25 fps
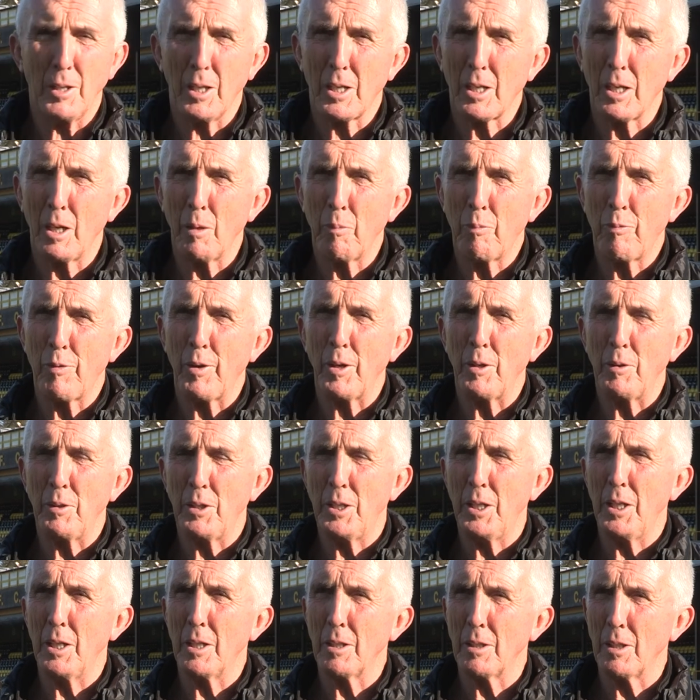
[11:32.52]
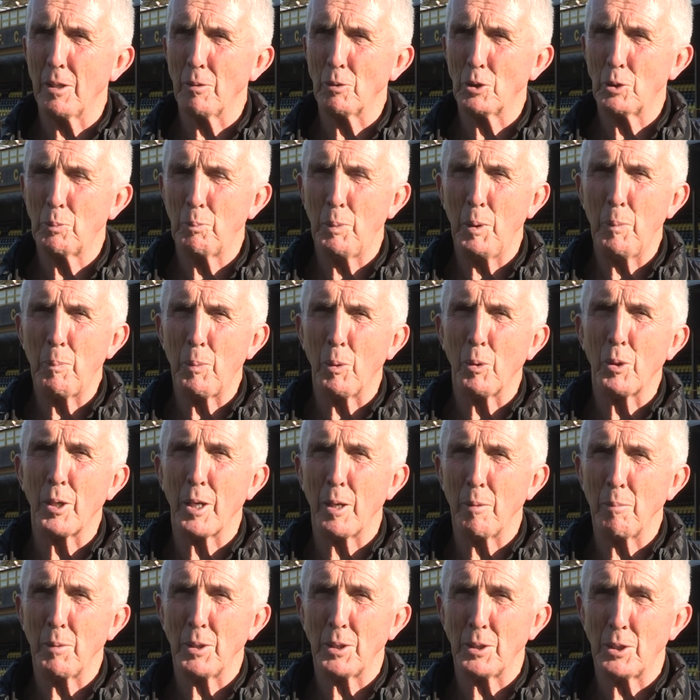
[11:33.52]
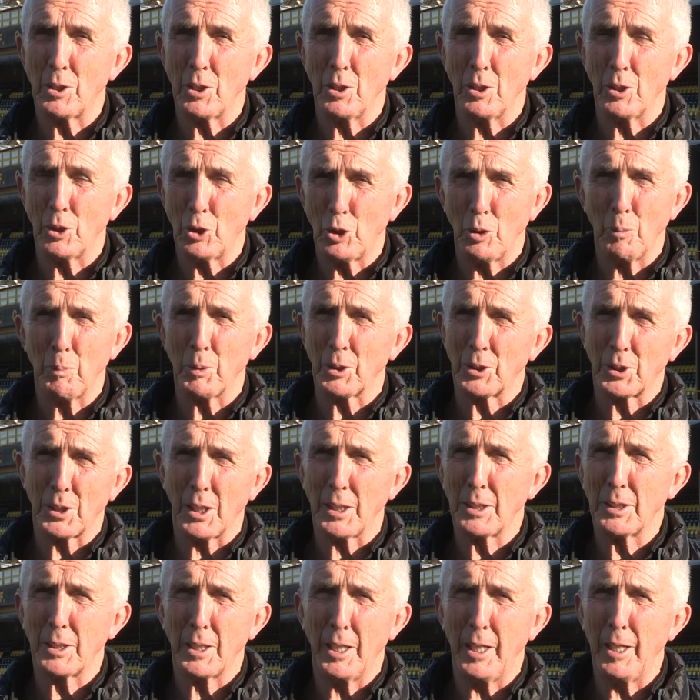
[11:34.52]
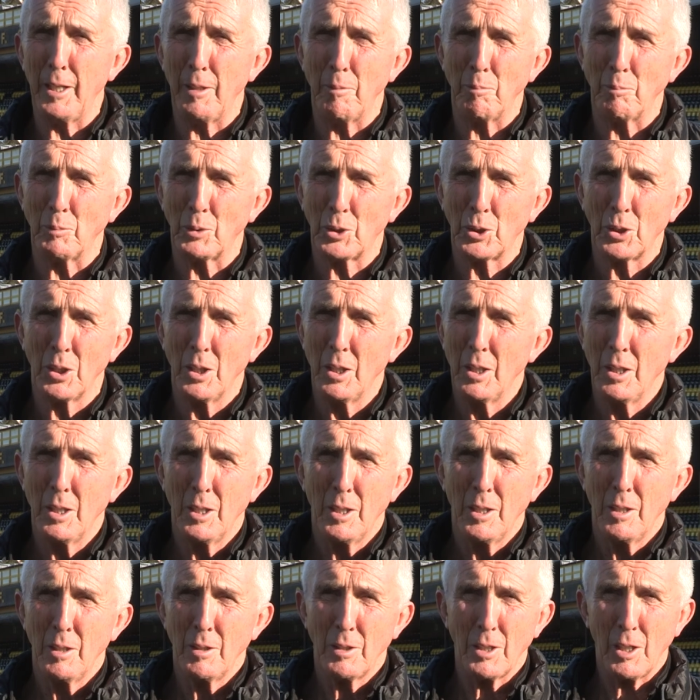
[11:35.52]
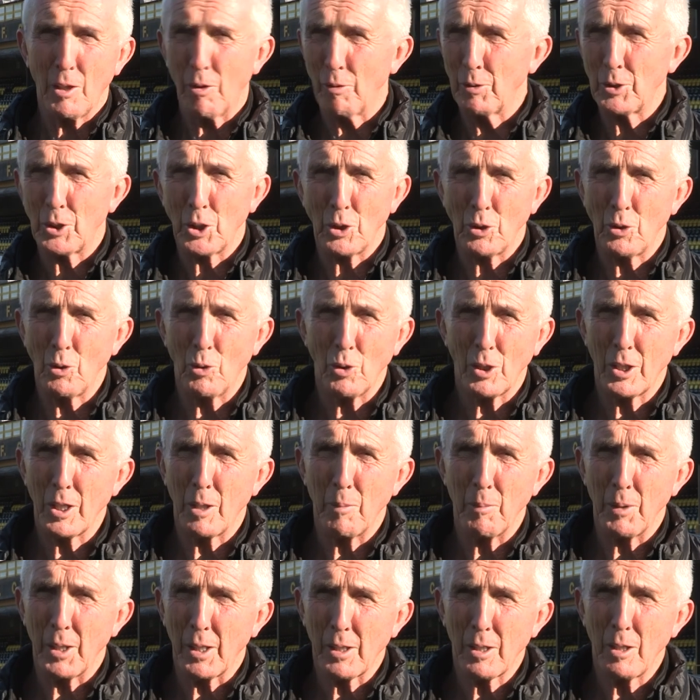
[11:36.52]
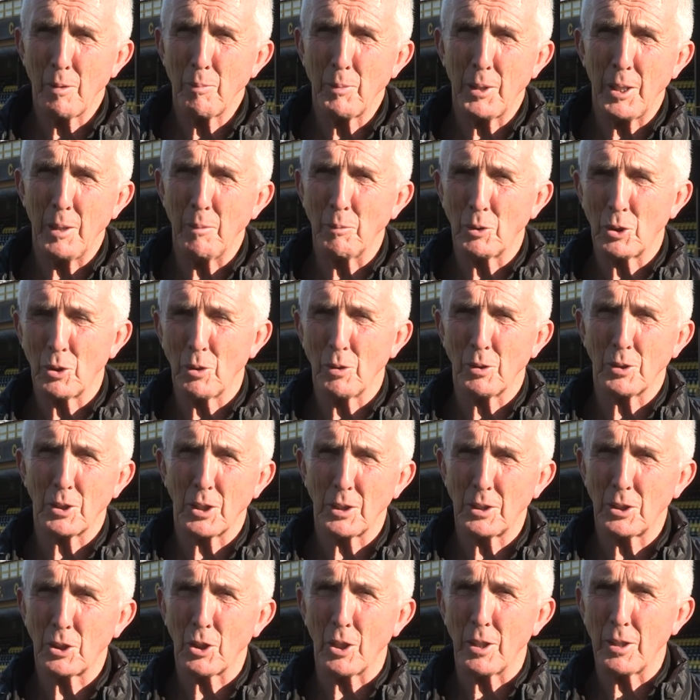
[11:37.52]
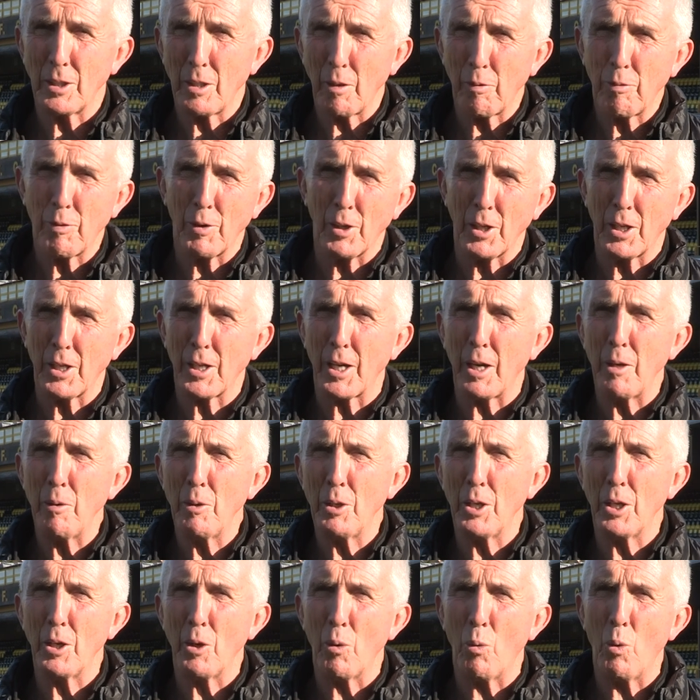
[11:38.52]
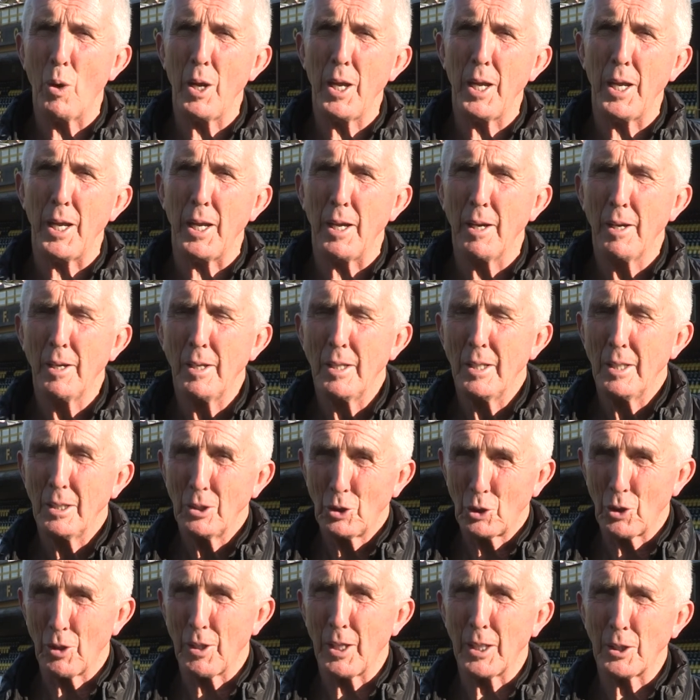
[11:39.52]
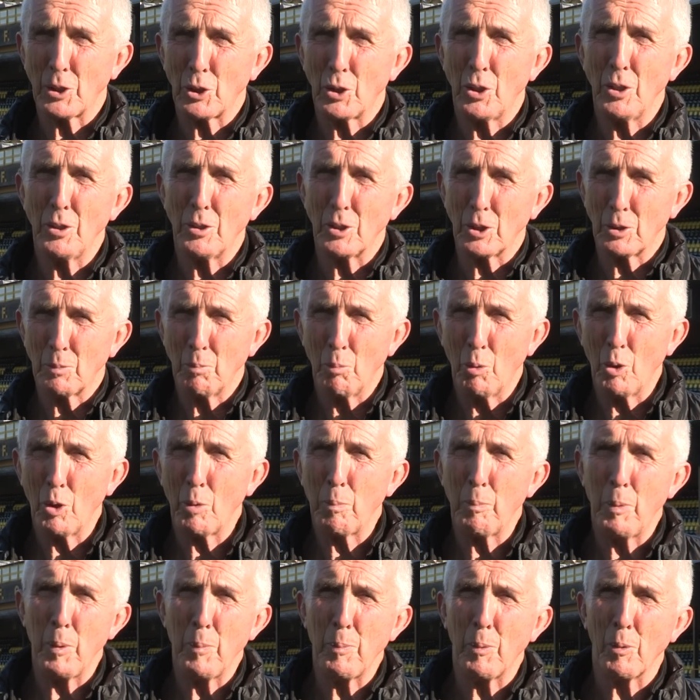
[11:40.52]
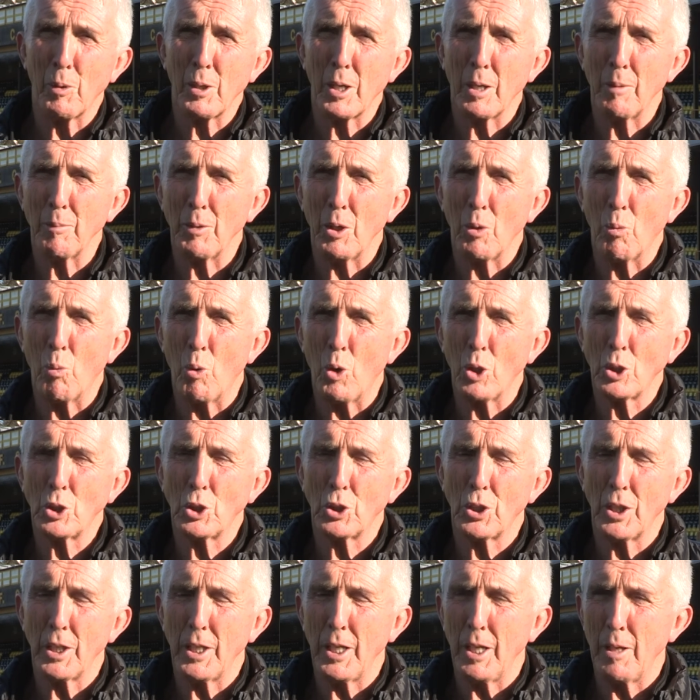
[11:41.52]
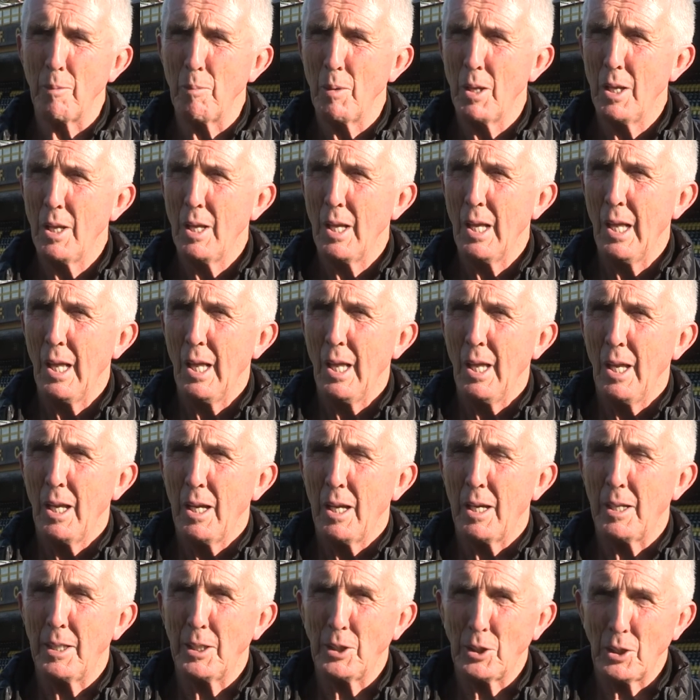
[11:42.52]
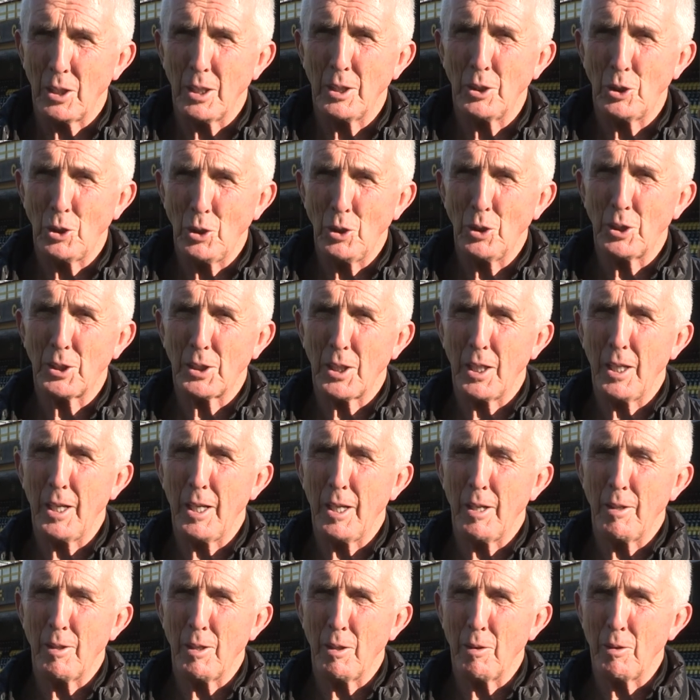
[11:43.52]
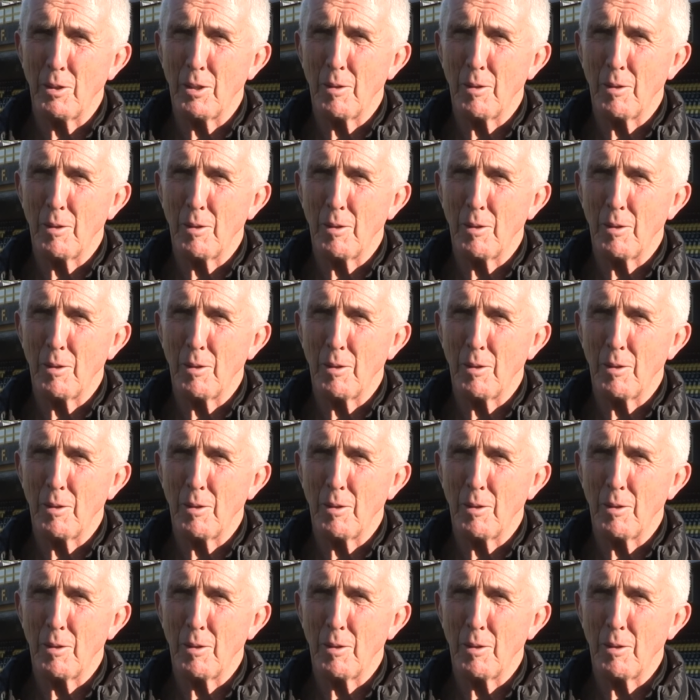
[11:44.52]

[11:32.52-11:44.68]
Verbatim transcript: club found here there was people coming to the Super Six games that obviously don't come to the club games, so there's a sort of different crowd in a way. So that's good. There's more people come to watch the game, and as, as you say that